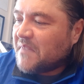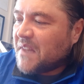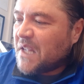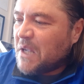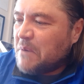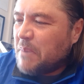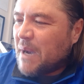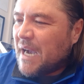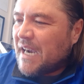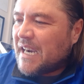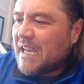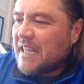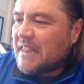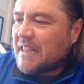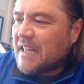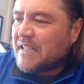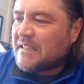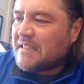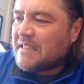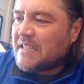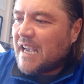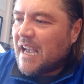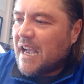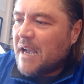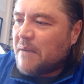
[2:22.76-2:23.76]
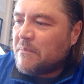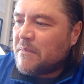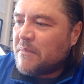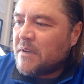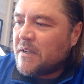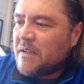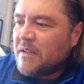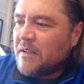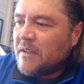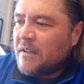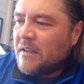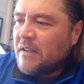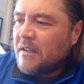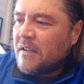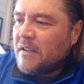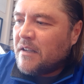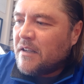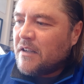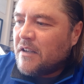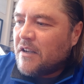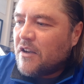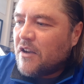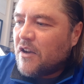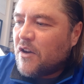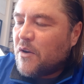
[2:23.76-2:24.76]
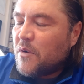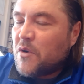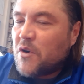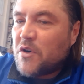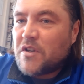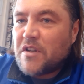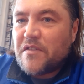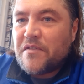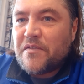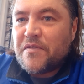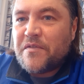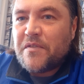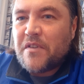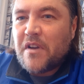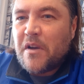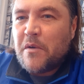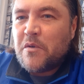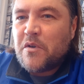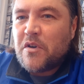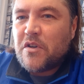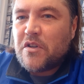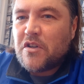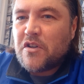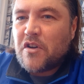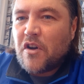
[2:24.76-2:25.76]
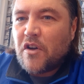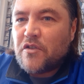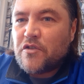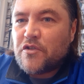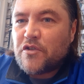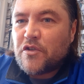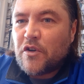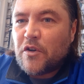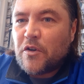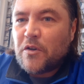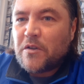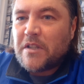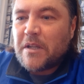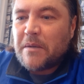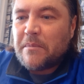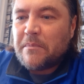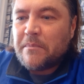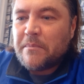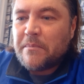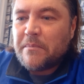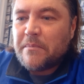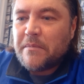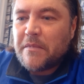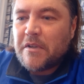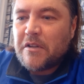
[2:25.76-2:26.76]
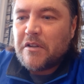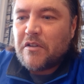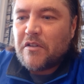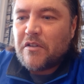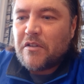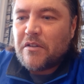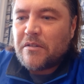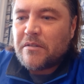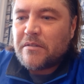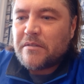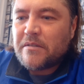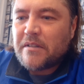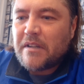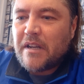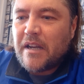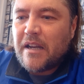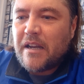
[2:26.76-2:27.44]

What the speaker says: back at that time who could have controlled him, you know.